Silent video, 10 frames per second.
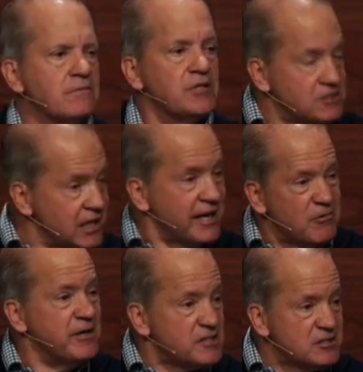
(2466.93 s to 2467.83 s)
Just like
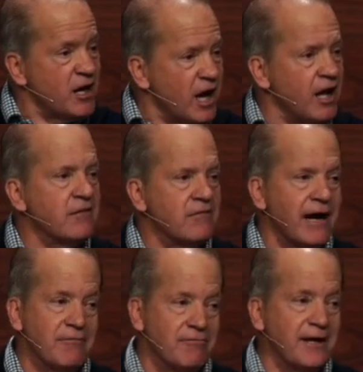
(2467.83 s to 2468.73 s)
we saw,
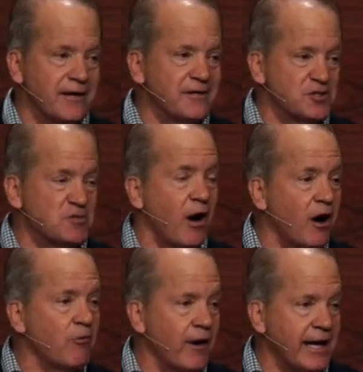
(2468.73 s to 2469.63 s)
I think, in a
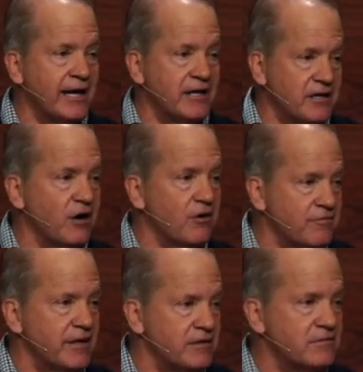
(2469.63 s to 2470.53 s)
small way at
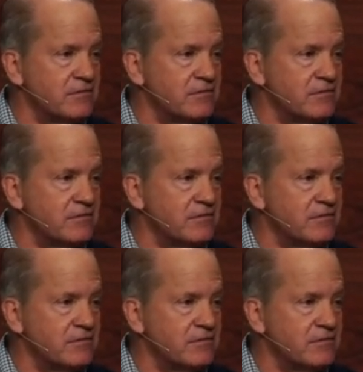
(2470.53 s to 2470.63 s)
COVID.